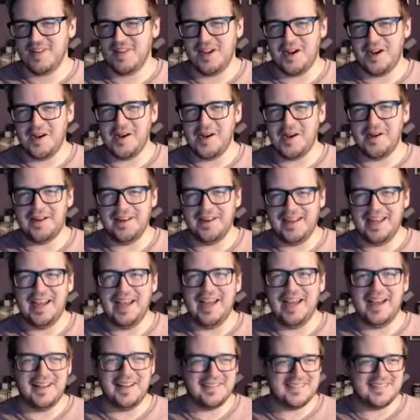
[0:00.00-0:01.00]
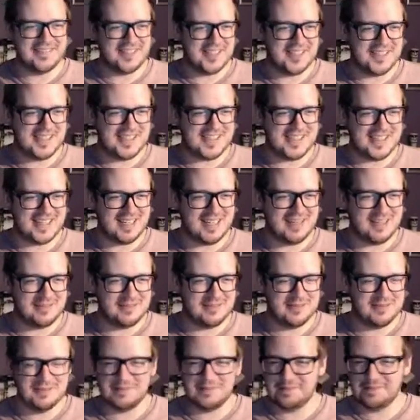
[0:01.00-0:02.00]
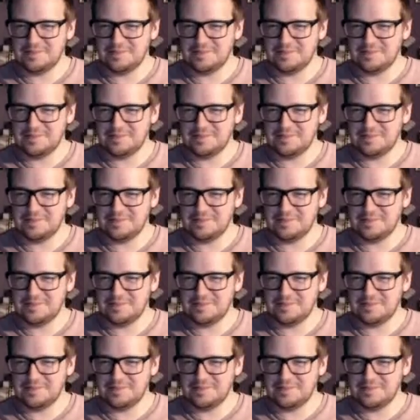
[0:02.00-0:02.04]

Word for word: Oh yeah, good stuff.